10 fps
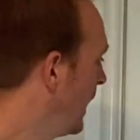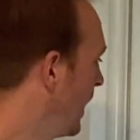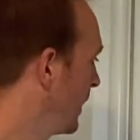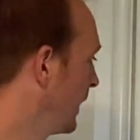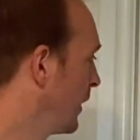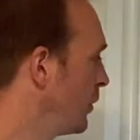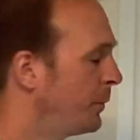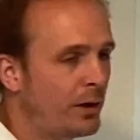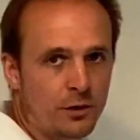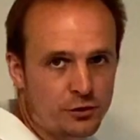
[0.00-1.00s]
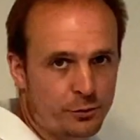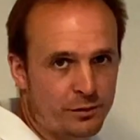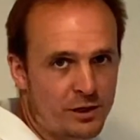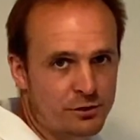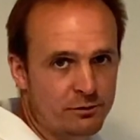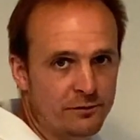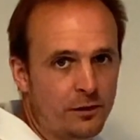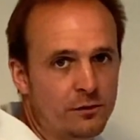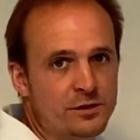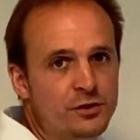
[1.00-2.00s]
and a low partial pressure of
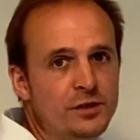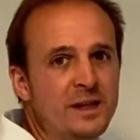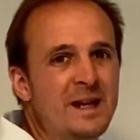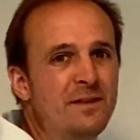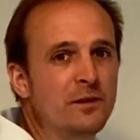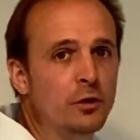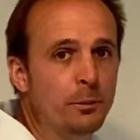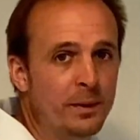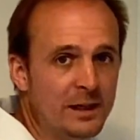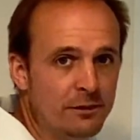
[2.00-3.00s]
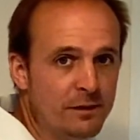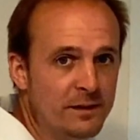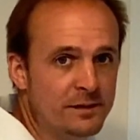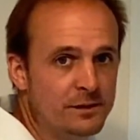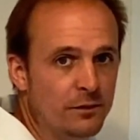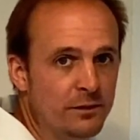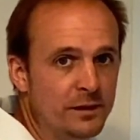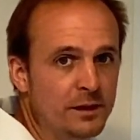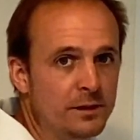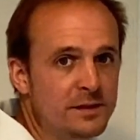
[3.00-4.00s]
oxygen in the capillary that's got
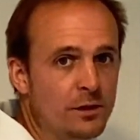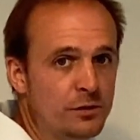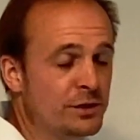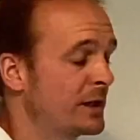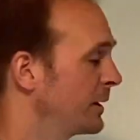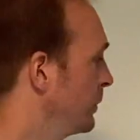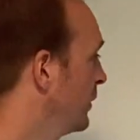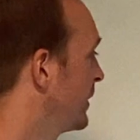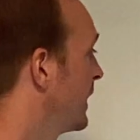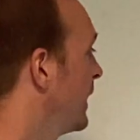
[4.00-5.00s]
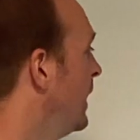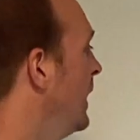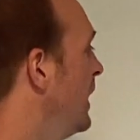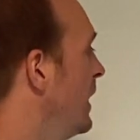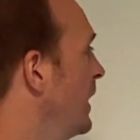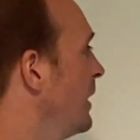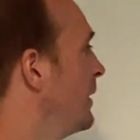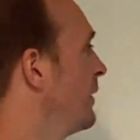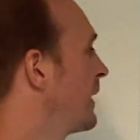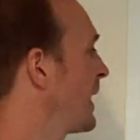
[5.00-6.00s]
the deoxygenated blood in it,
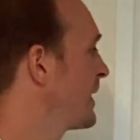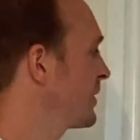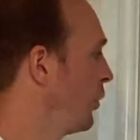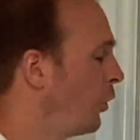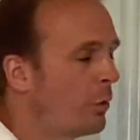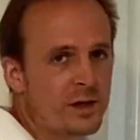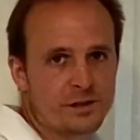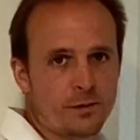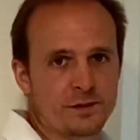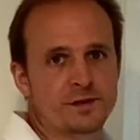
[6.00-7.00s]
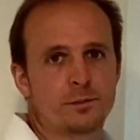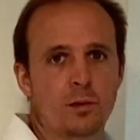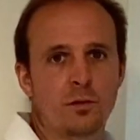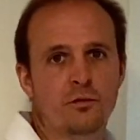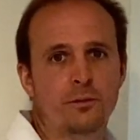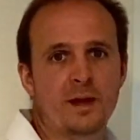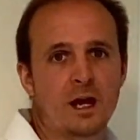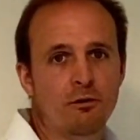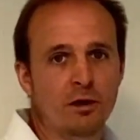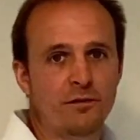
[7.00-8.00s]
the gas always wants to move from an
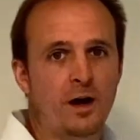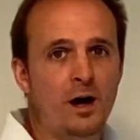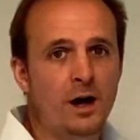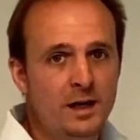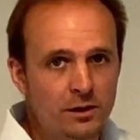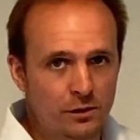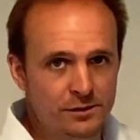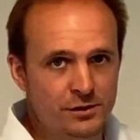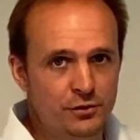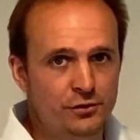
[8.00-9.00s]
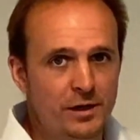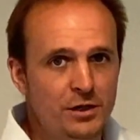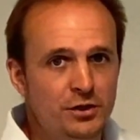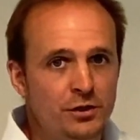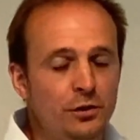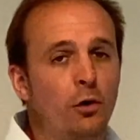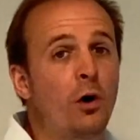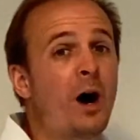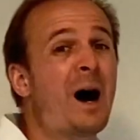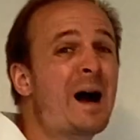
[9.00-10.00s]
area of high concentration or
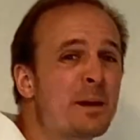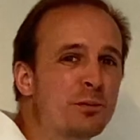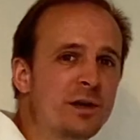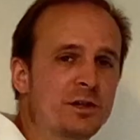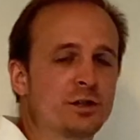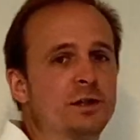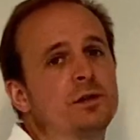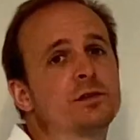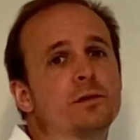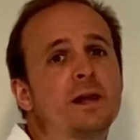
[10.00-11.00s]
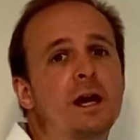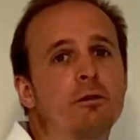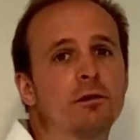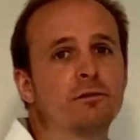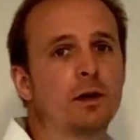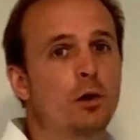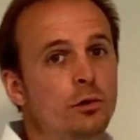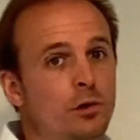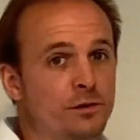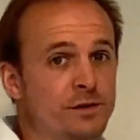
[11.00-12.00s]
high pressure to an area of low
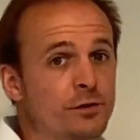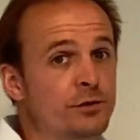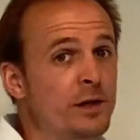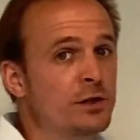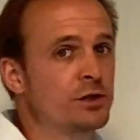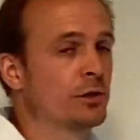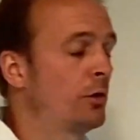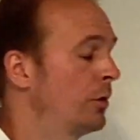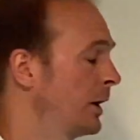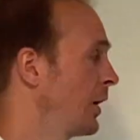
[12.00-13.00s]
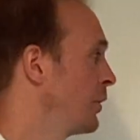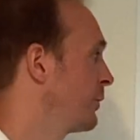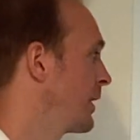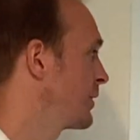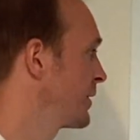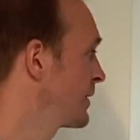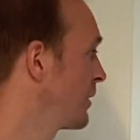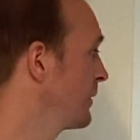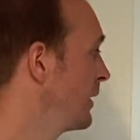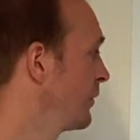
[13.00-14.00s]
concentration or low pressure.
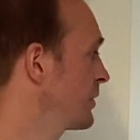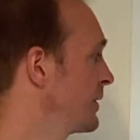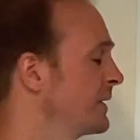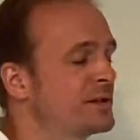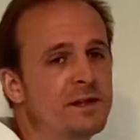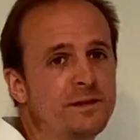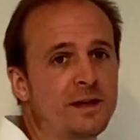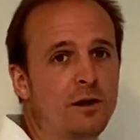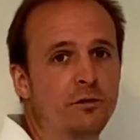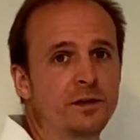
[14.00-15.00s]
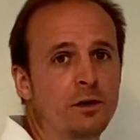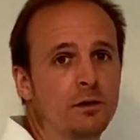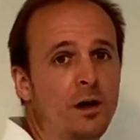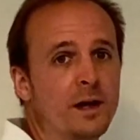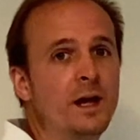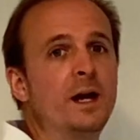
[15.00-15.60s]
So the oxygen that's in the alveoli